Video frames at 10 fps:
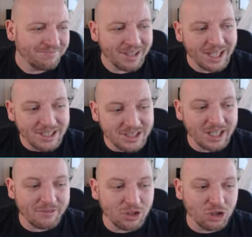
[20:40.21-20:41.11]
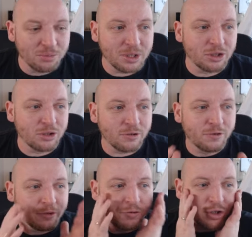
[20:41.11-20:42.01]
Is he ever going to be good enough for
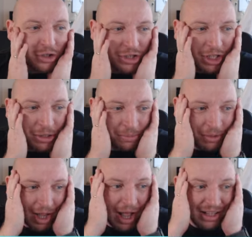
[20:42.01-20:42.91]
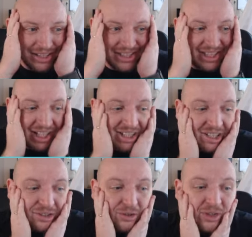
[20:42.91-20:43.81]
the first team? Sadly, I
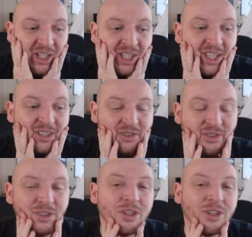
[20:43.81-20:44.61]
don't think he is.